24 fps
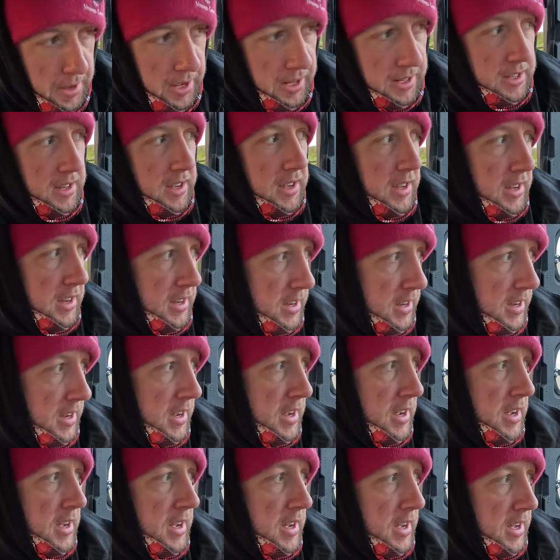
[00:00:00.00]
better
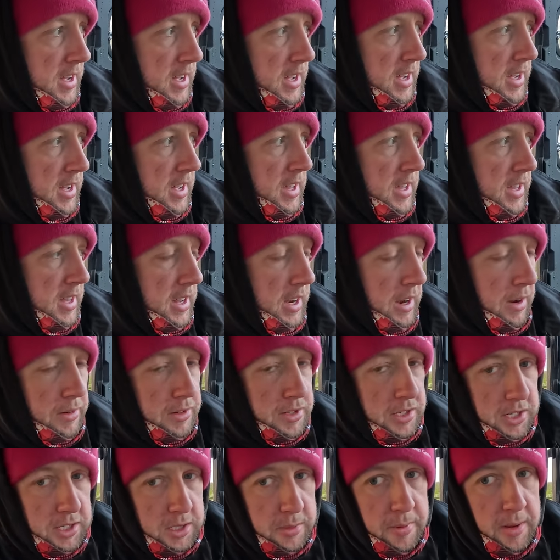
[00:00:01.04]
than I
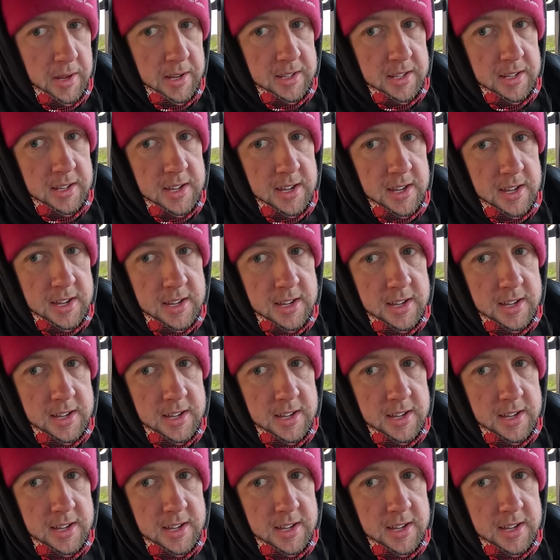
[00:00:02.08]
was expecting.